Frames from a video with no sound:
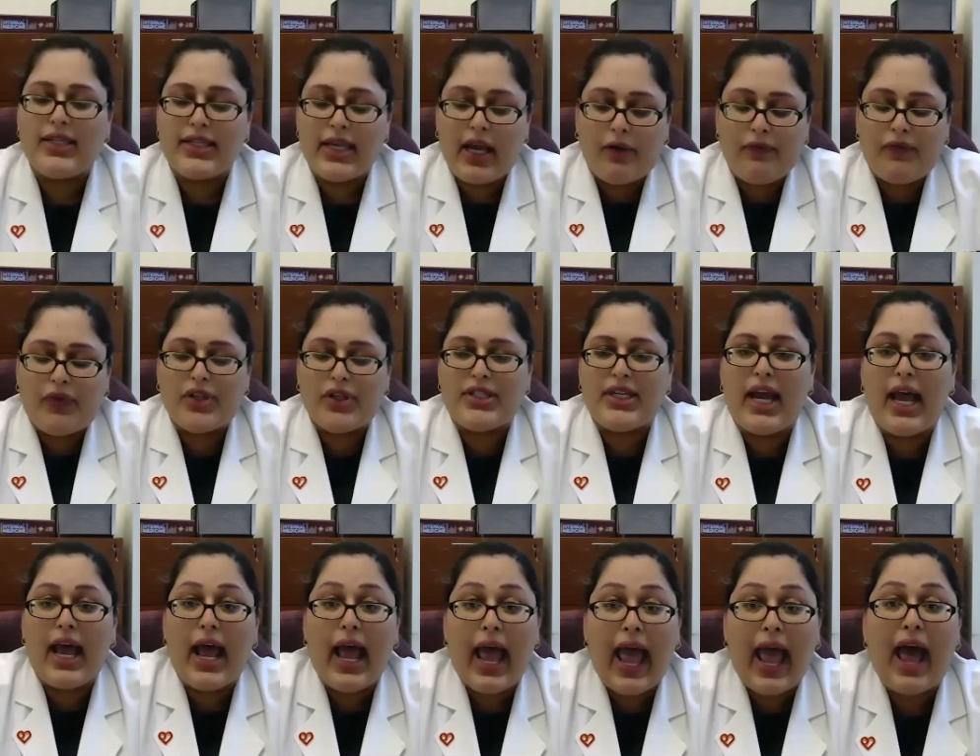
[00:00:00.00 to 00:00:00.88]
helpful to
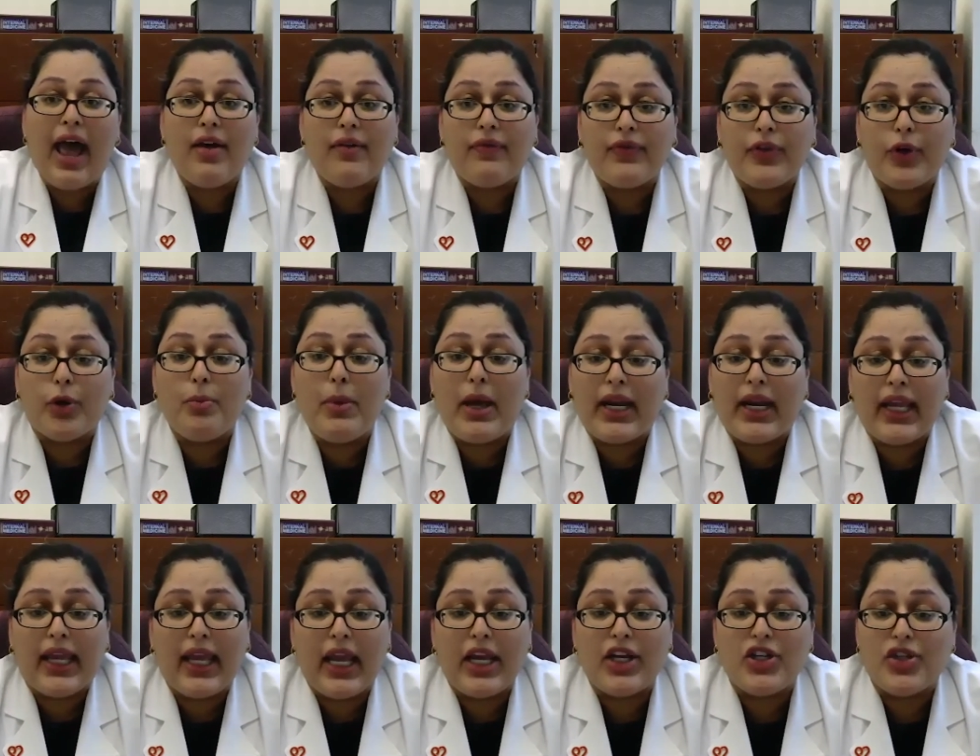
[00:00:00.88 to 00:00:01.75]
have your
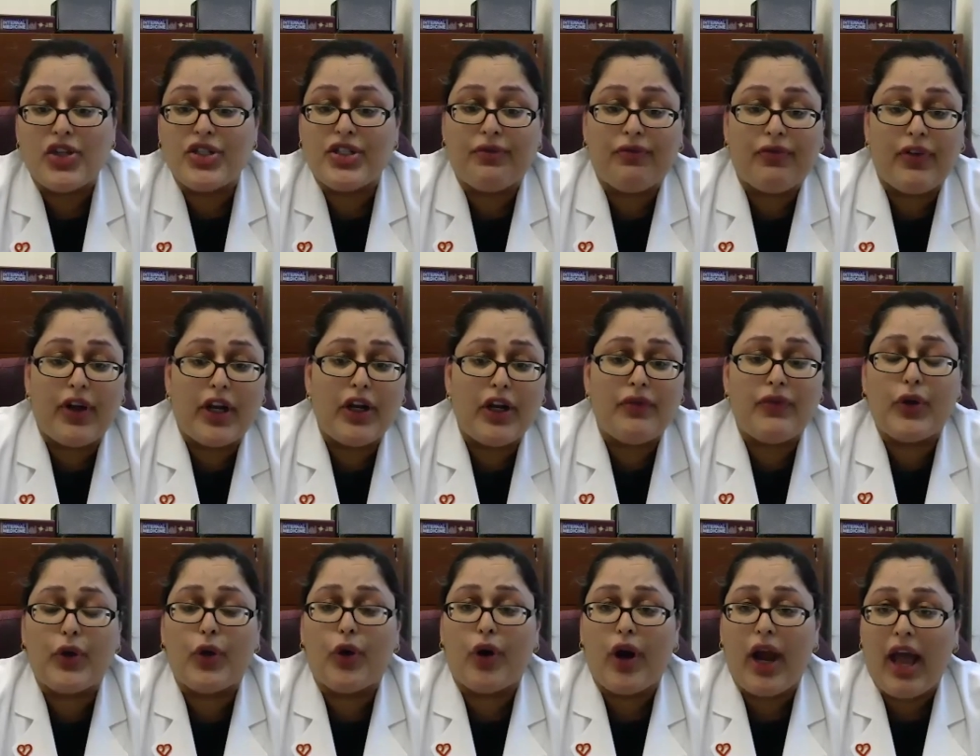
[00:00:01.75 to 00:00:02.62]
medications in front of
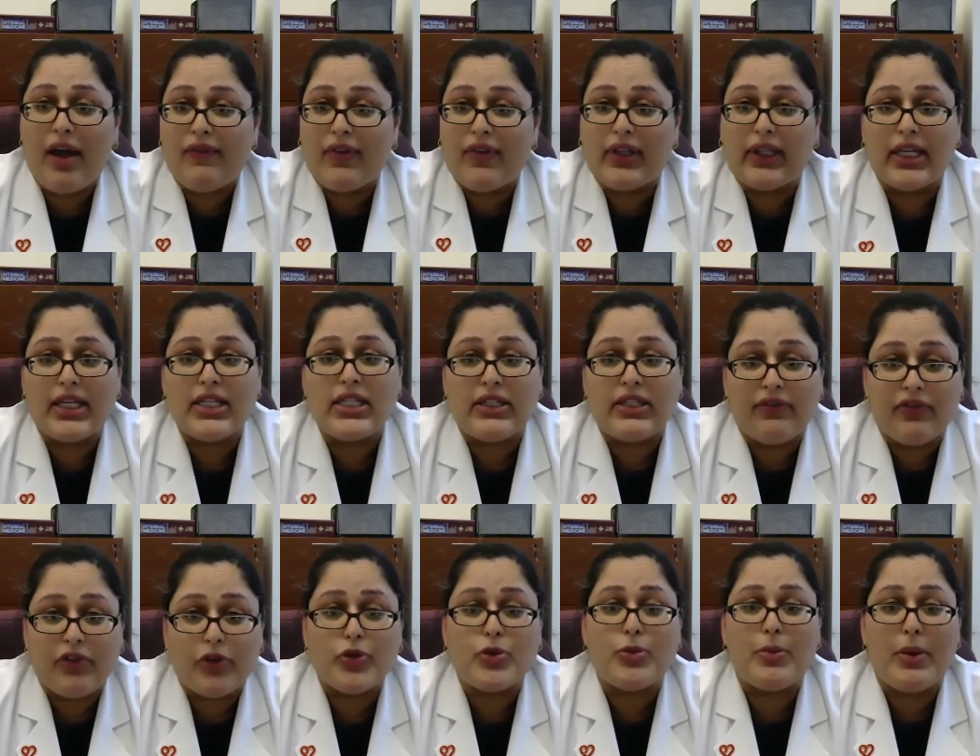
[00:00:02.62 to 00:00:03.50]
you or have a list of
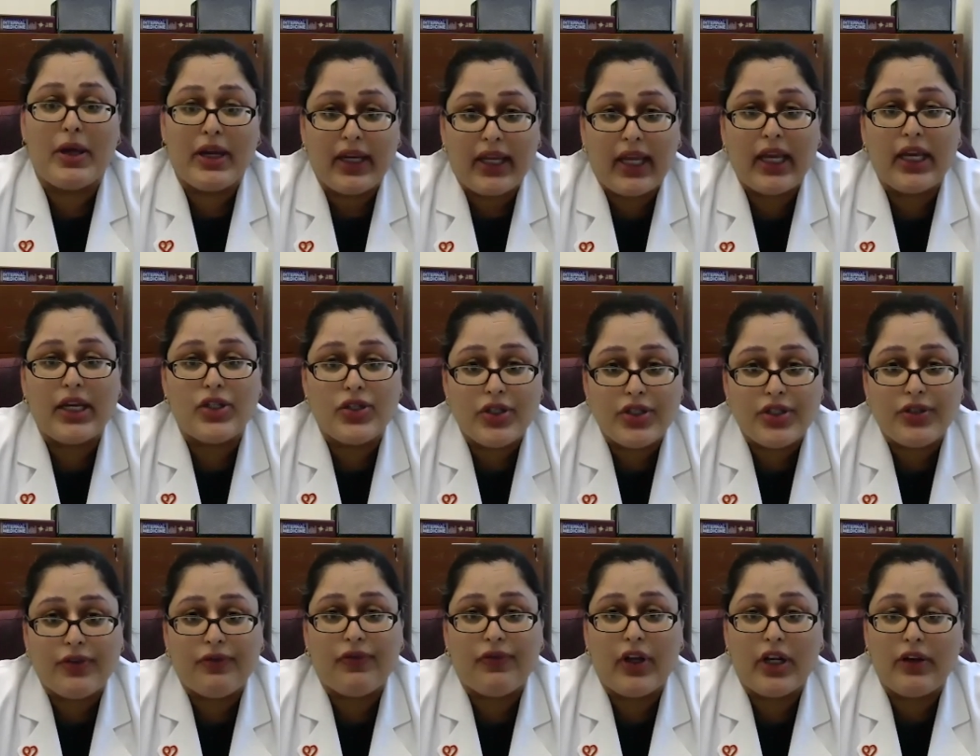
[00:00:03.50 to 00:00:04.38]
those medications
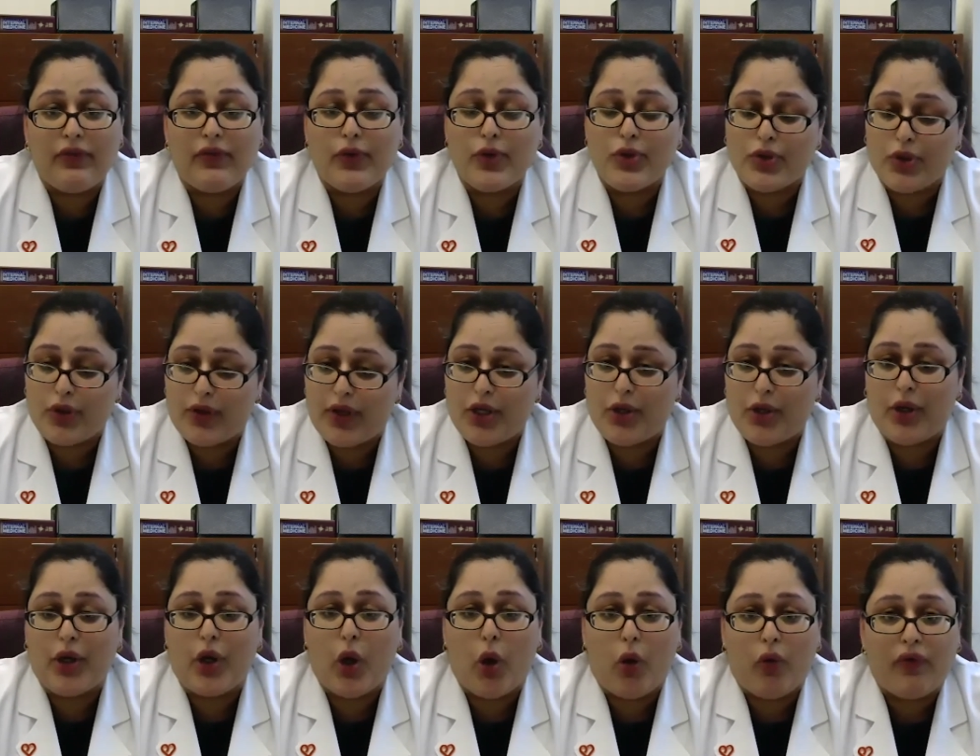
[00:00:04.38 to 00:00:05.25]
in front of you so that you
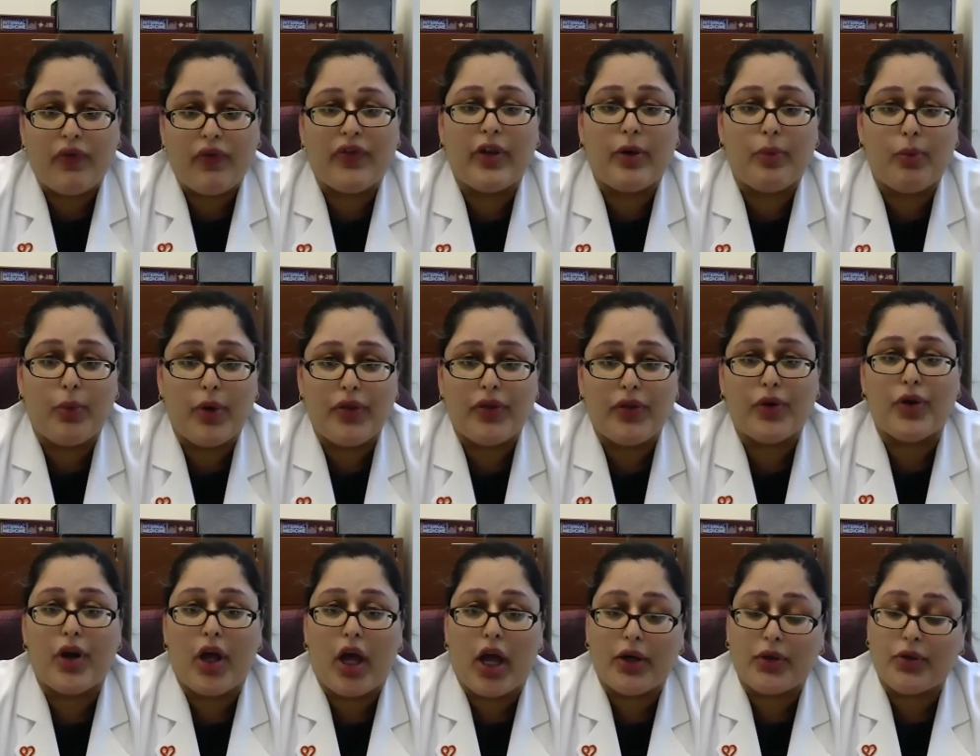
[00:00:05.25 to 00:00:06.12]
can go over them with your
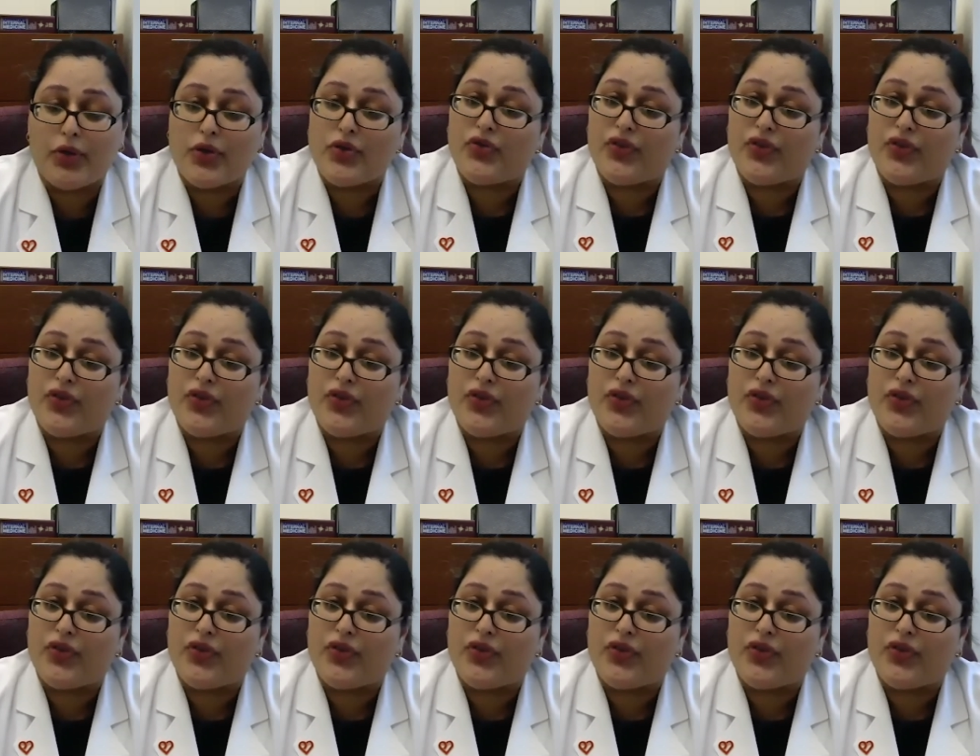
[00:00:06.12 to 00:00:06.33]
doctors.